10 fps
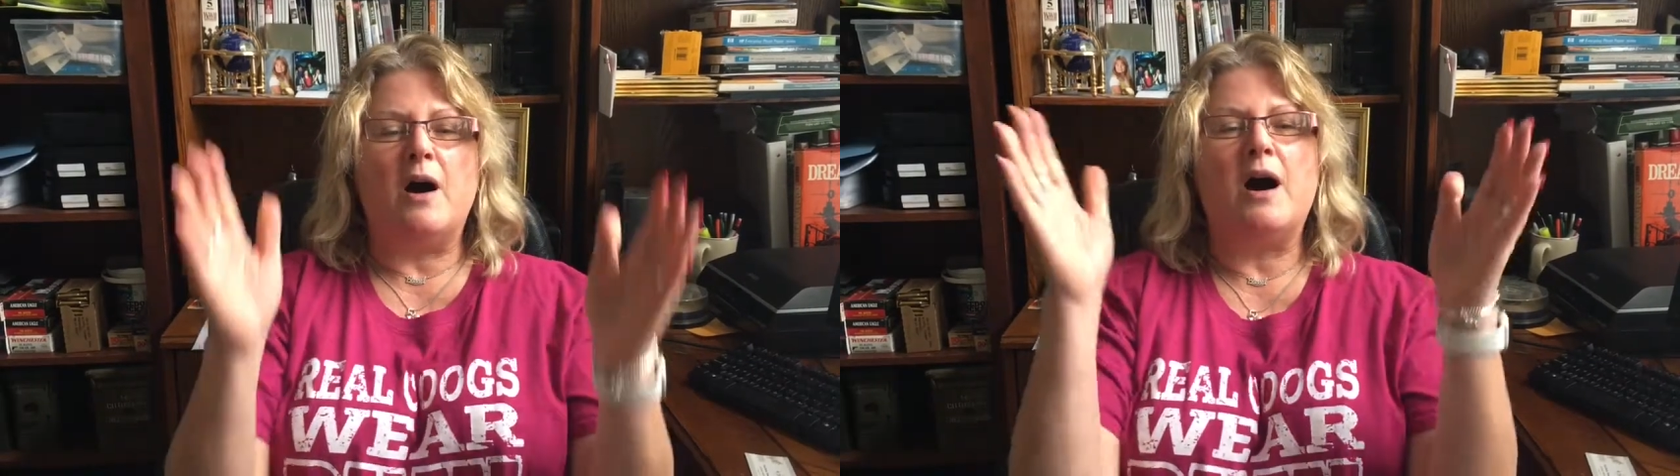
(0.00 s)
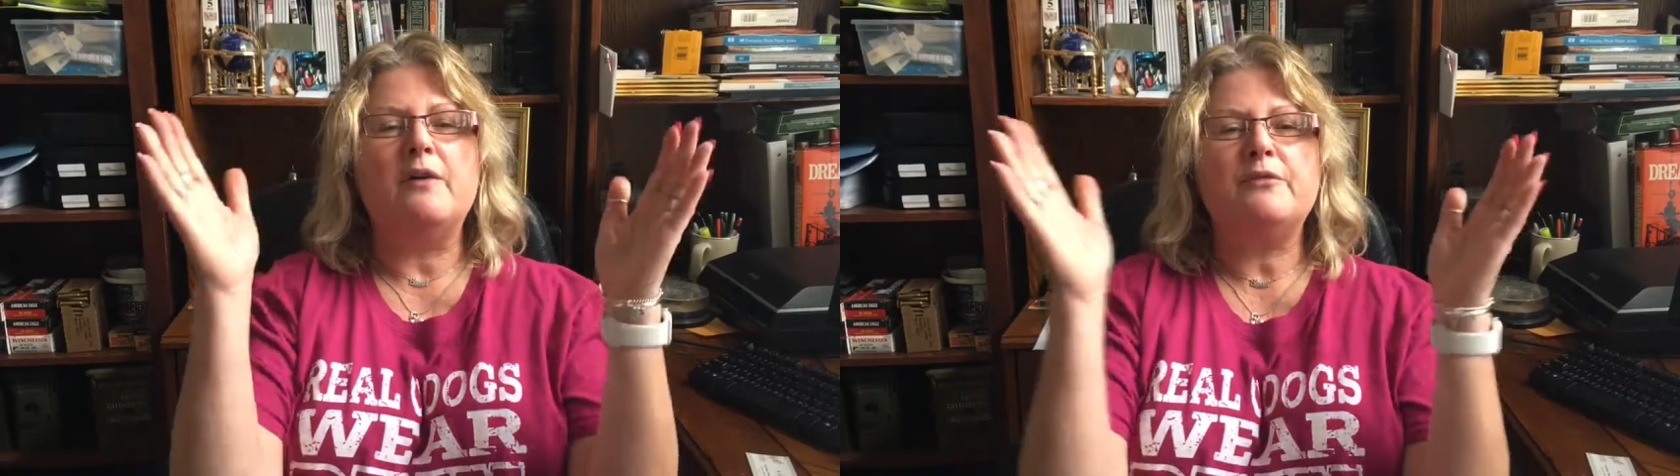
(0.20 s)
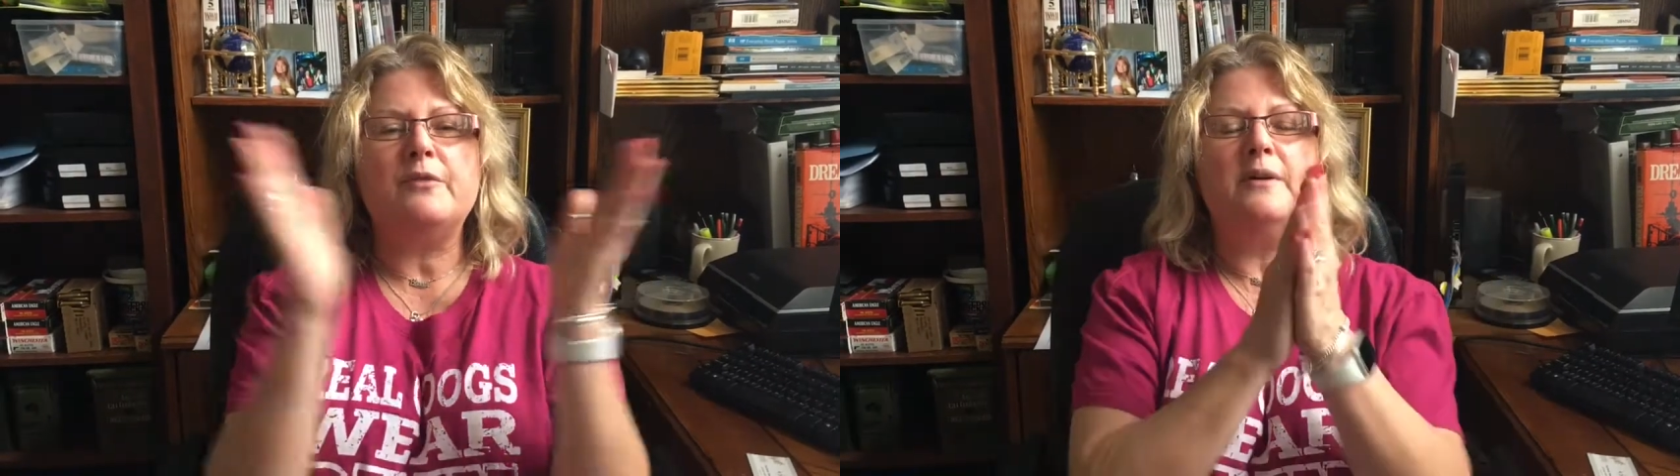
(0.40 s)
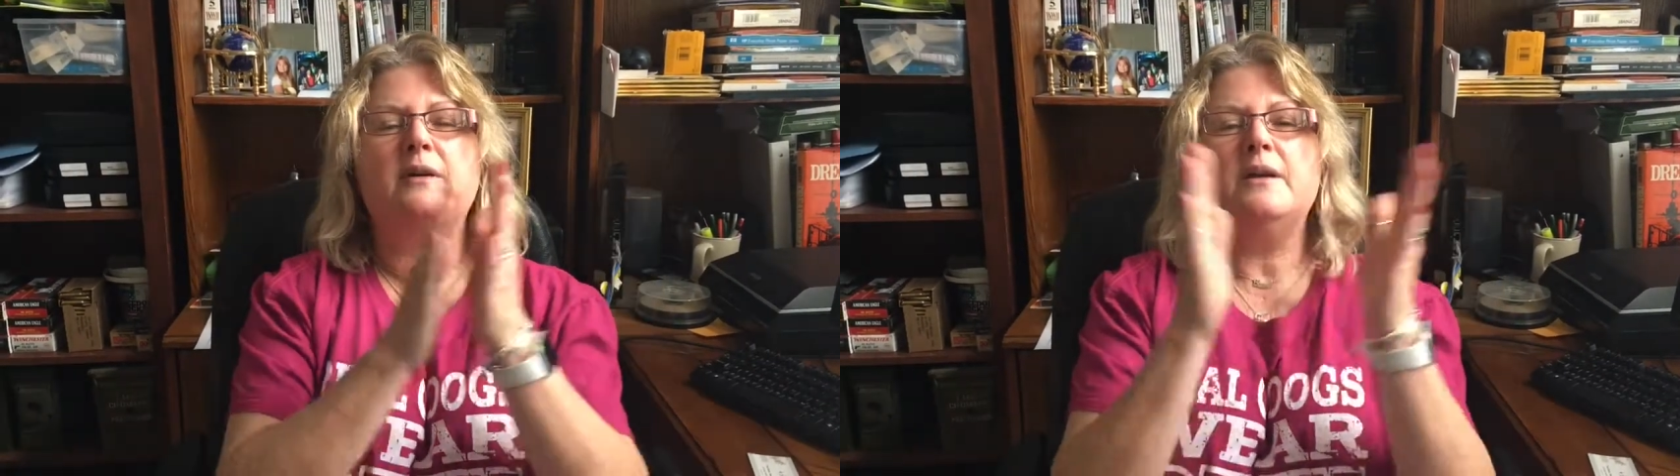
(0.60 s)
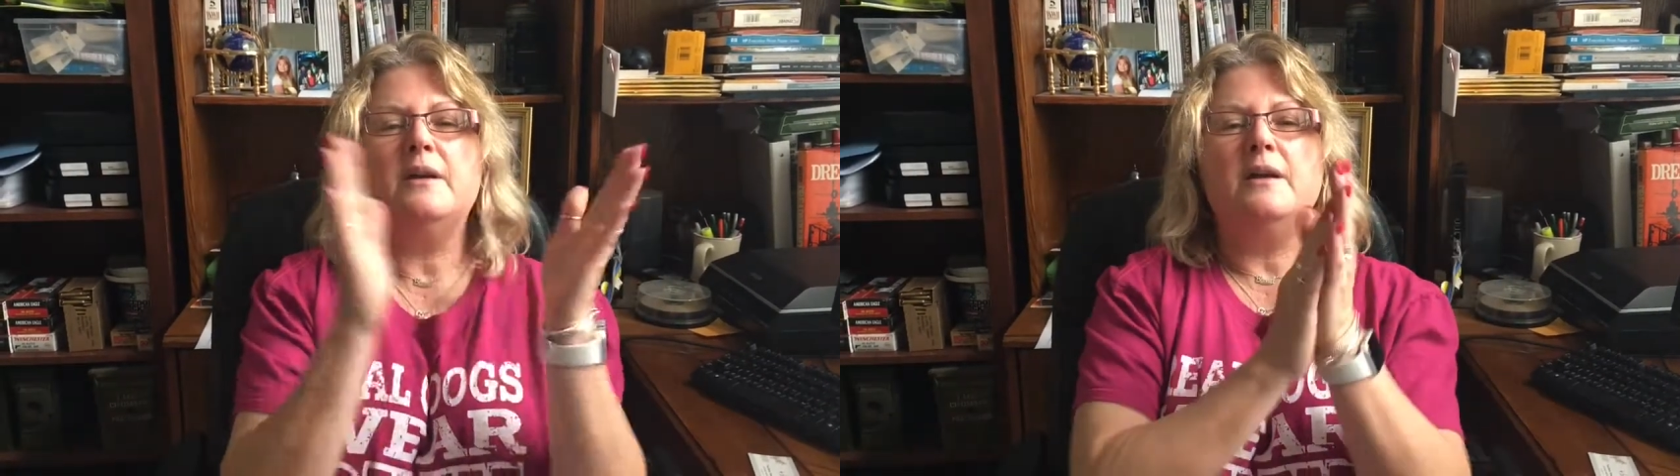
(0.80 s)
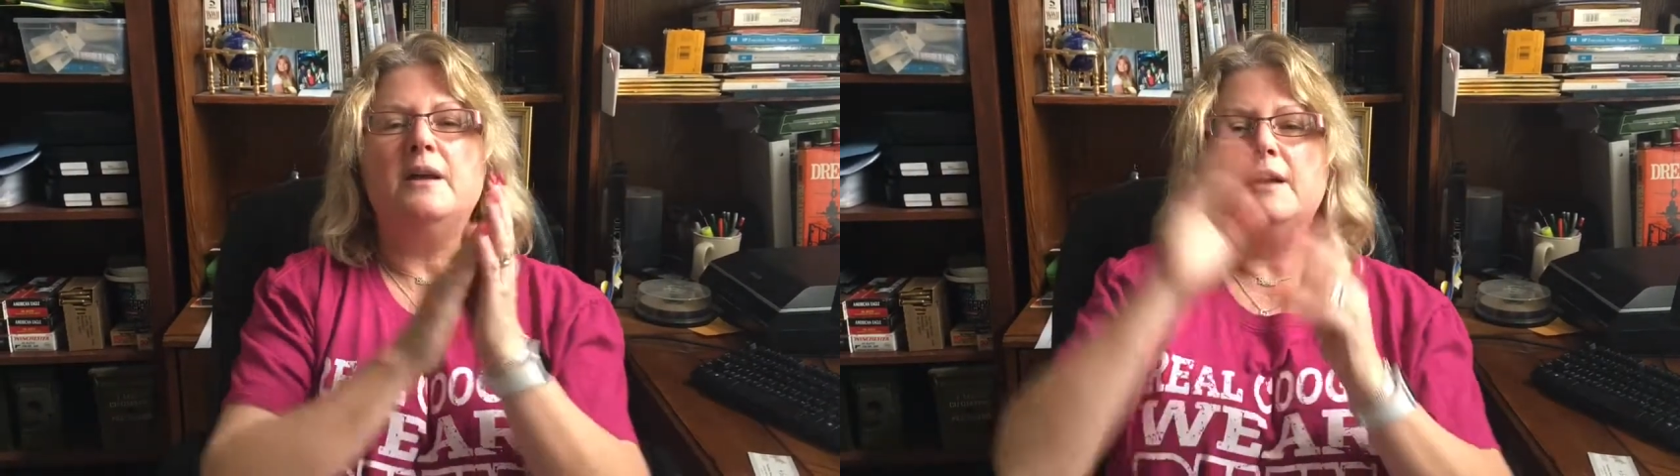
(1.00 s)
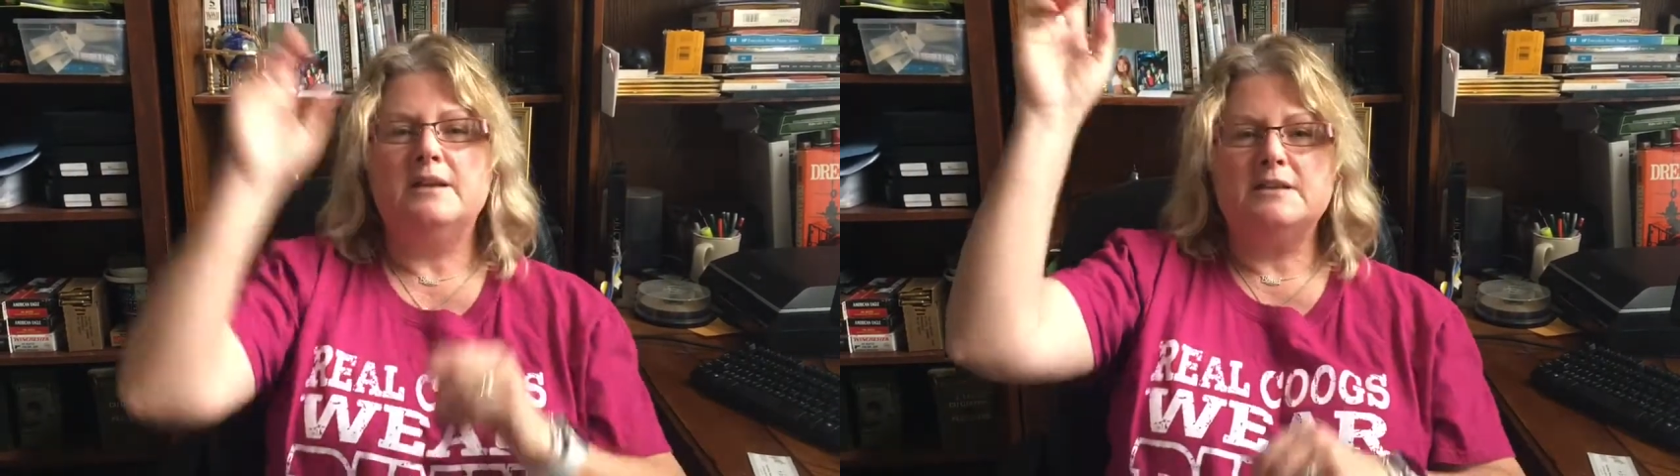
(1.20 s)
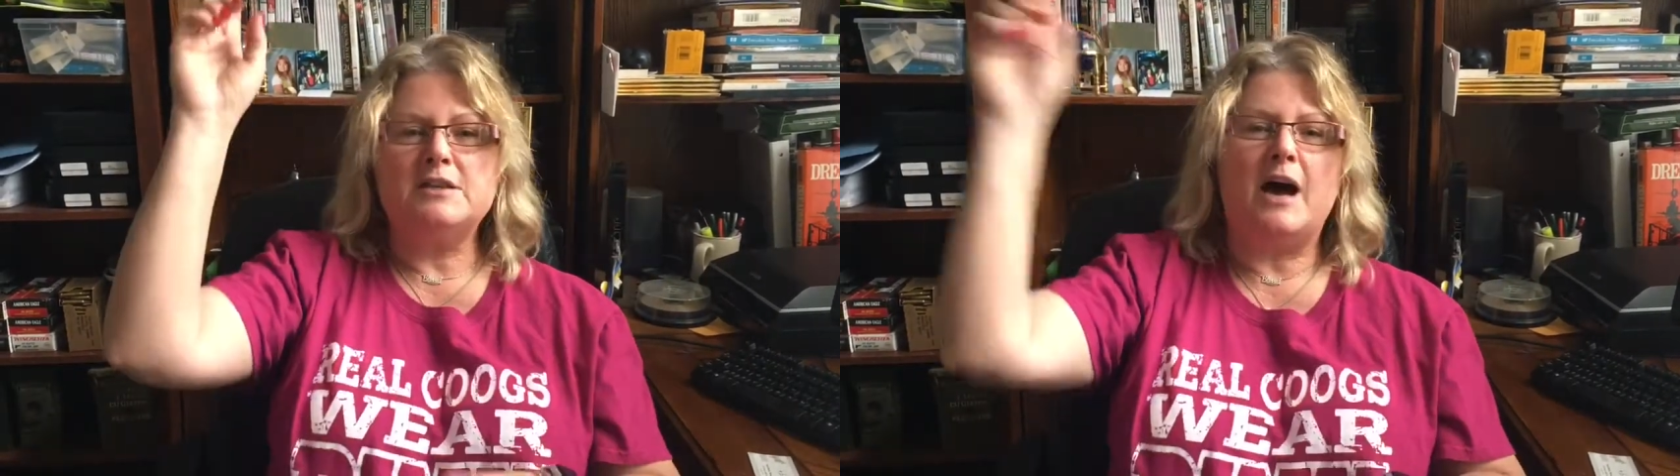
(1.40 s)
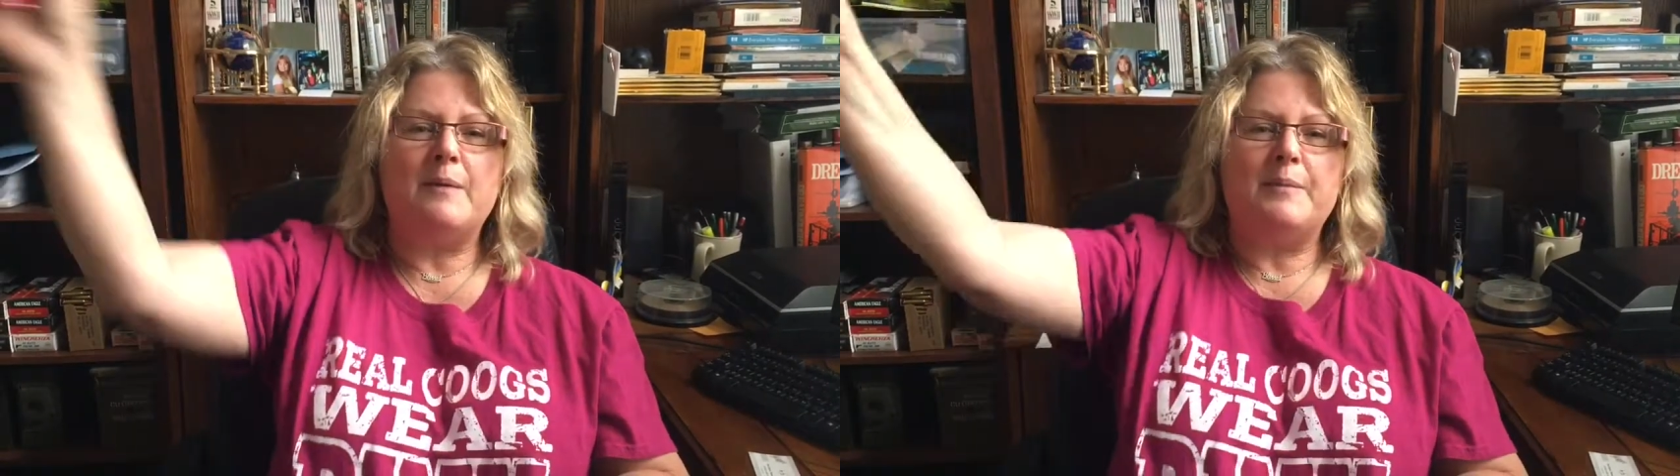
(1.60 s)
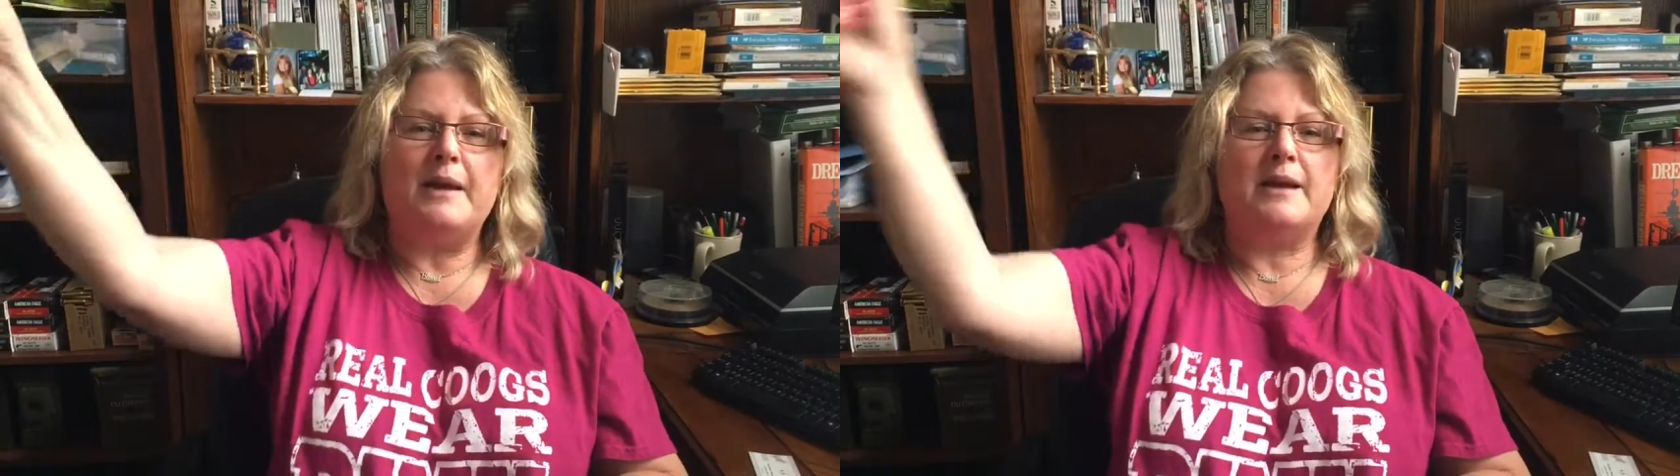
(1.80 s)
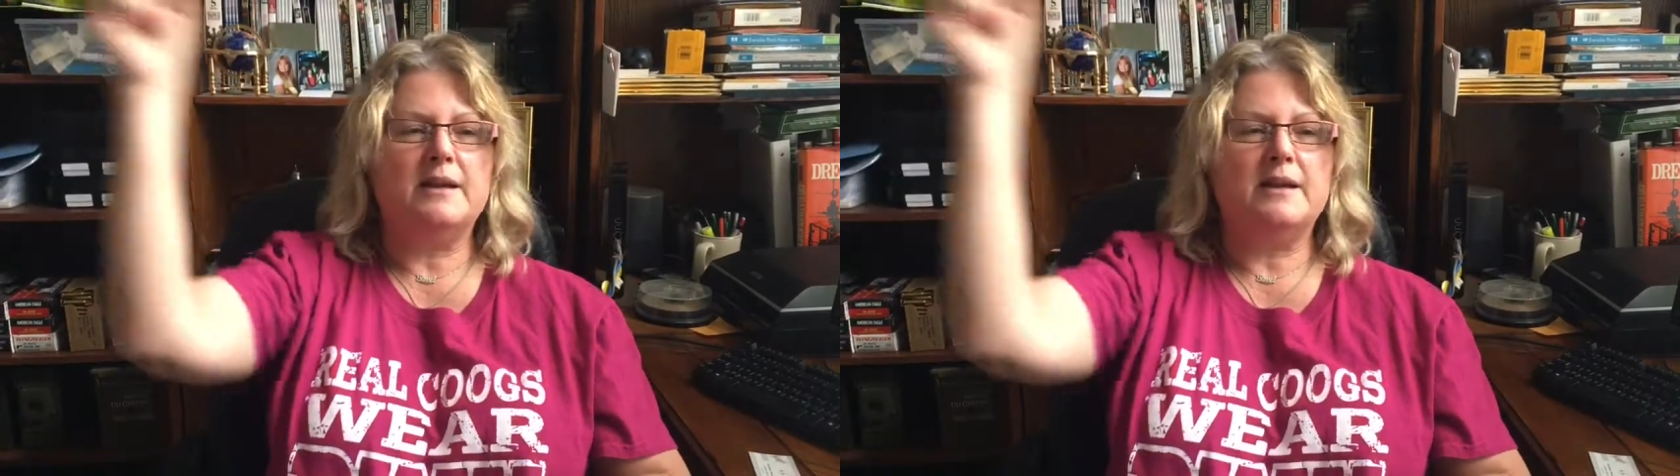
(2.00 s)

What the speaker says: off-topic,